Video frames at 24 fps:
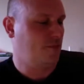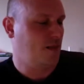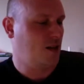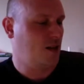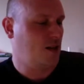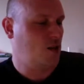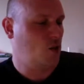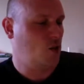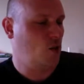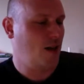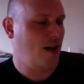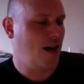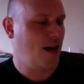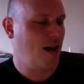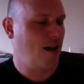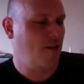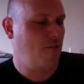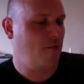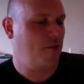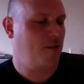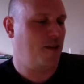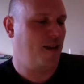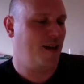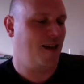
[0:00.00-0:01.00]
So we
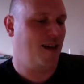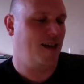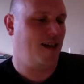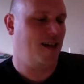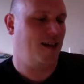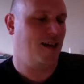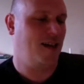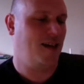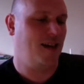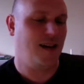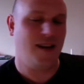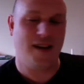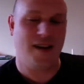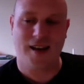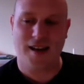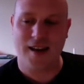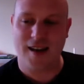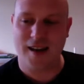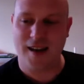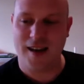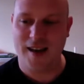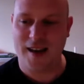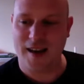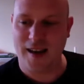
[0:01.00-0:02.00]
have the
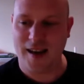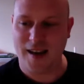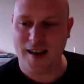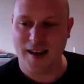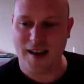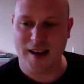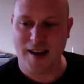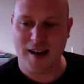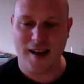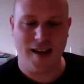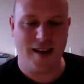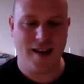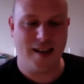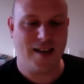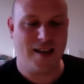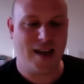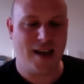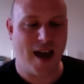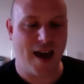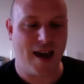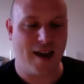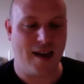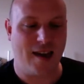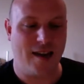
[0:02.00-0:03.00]

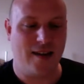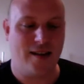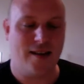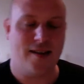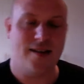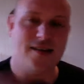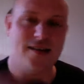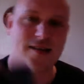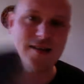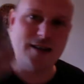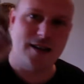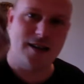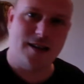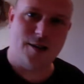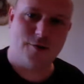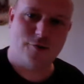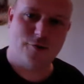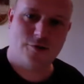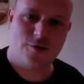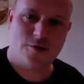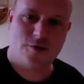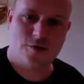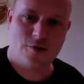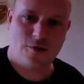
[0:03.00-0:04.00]
Etain
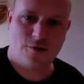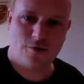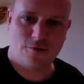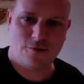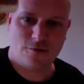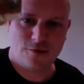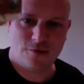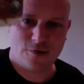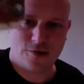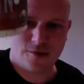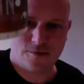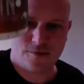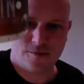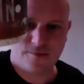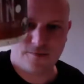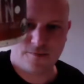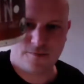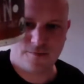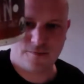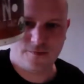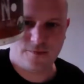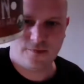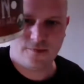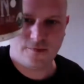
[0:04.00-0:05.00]
Sacred Salt
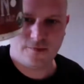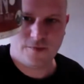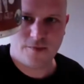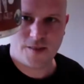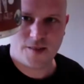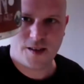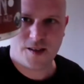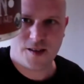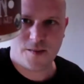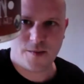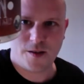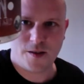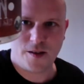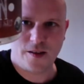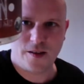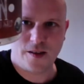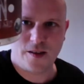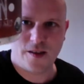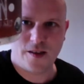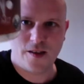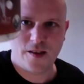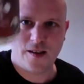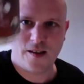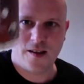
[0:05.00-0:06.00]
this month.
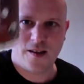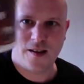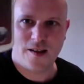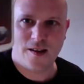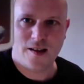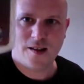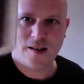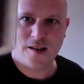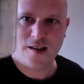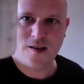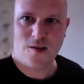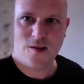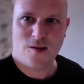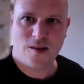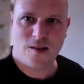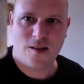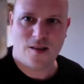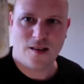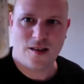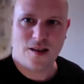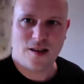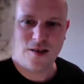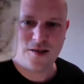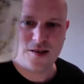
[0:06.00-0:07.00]

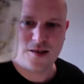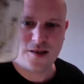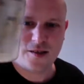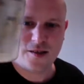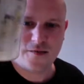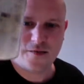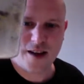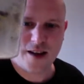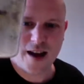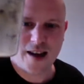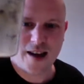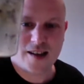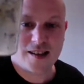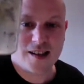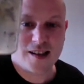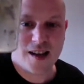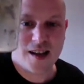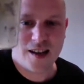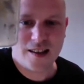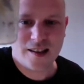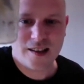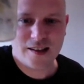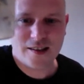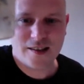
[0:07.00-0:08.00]
Lots of nice
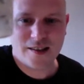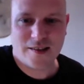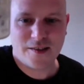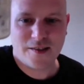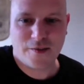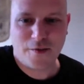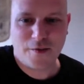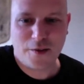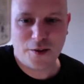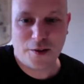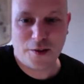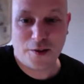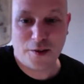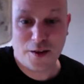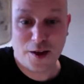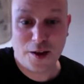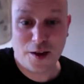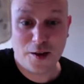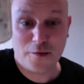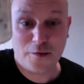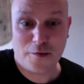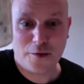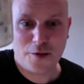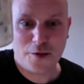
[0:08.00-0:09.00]

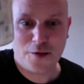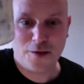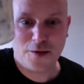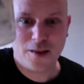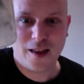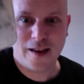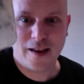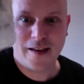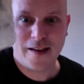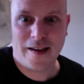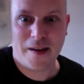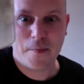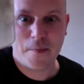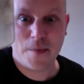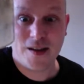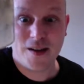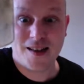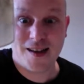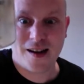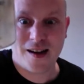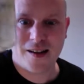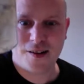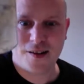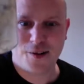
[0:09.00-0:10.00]
colourful like
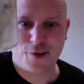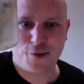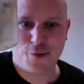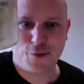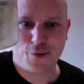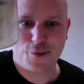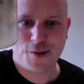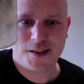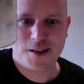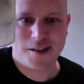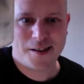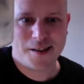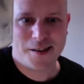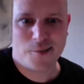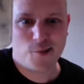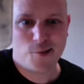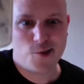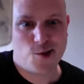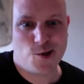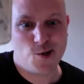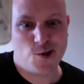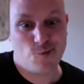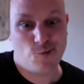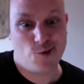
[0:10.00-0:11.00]
botanicals on it,
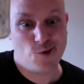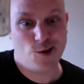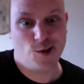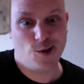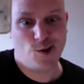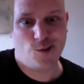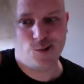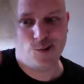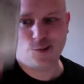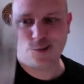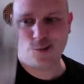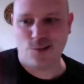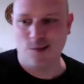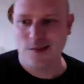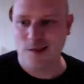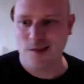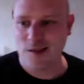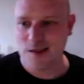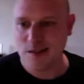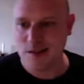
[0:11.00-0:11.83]
which is really cool.